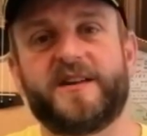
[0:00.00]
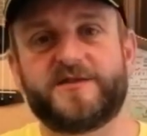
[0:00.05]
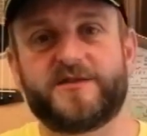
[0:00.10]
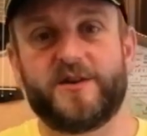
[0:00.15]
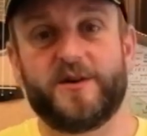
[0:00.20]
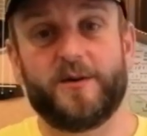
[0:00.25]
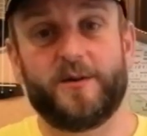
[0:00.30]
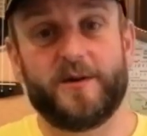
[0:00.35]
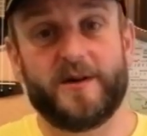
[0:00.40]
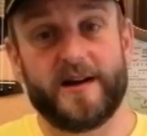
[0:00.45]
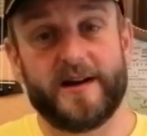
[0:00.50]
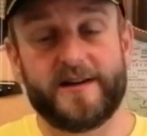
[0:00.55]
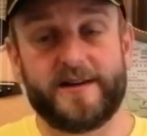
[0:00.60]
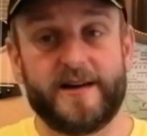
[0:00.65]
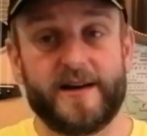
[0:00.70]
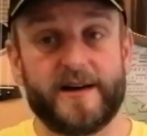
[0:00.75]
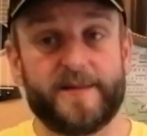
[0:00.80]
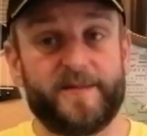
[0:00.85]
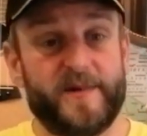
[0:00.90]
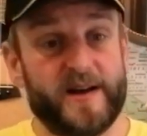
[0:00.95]
So
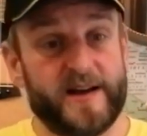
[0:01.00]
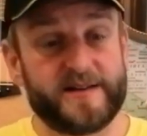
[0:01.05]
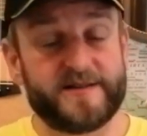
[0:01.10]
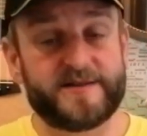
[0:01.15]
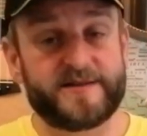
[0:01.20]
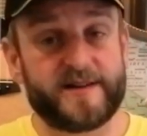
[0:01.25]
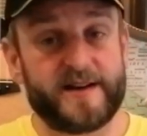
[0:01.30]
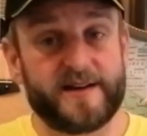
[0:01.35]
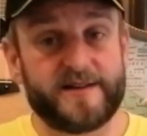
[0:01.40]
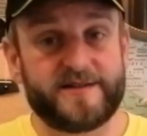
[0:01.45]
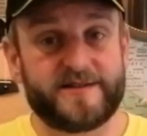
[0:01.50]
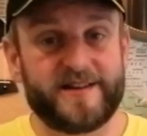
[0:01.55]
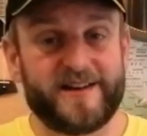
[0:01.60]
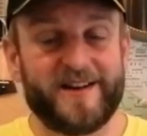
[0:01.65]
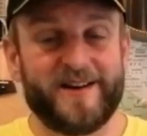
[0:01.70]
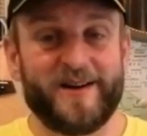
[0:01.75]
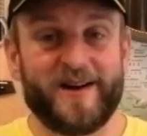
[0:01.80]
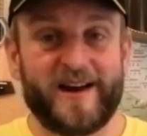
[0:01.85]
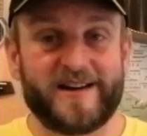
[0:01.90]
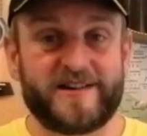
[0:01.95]
yeah, it's
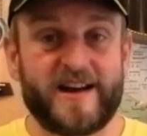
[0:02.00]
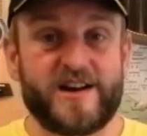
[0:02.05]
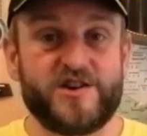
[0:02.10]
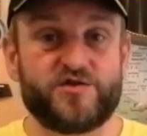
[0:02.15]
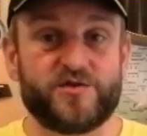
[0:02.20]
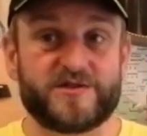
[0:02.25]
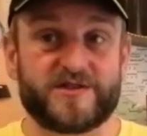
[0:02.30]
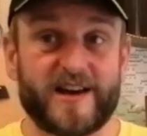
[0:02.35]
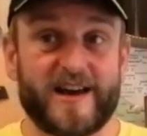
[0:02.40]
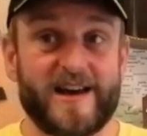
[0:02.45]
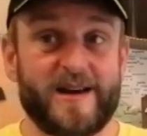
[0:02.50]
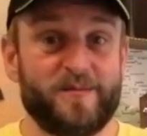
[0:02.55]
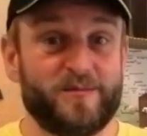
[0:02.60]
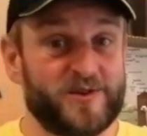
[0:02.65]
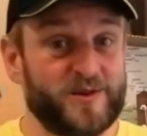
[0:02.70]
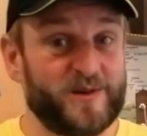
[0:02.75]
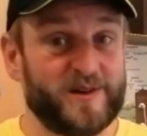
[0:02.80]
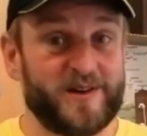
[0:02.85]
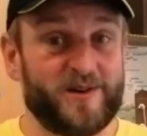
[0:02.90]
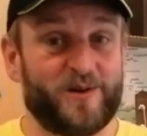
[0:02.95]
a dangerous
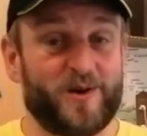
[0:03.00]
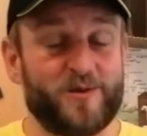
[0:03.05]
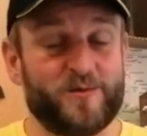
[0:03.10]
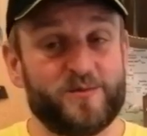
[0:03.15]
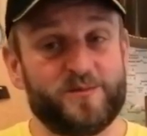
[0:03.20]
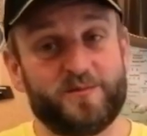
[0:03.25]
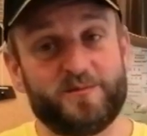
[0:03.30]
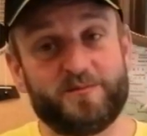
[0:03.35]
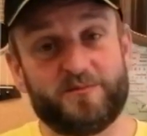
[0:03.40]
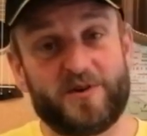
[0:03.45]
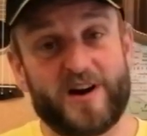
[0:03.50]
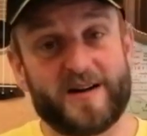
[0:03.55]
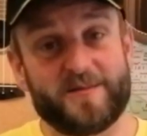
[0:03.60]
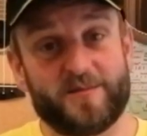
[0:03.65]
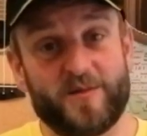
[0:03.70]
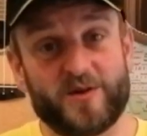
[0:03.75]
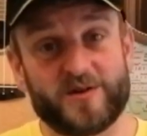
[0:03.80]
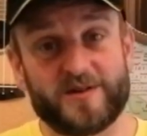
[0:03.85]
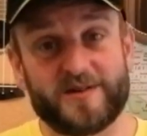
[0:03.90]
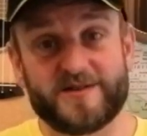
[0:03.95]
game doing your own
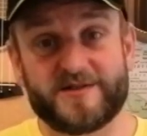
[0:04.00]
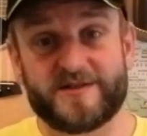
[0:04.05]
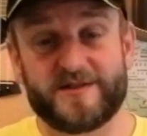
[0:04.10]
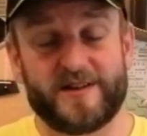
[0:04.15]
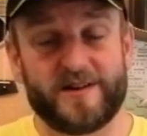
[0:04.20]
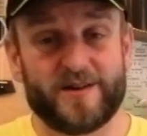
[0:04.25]
brand models.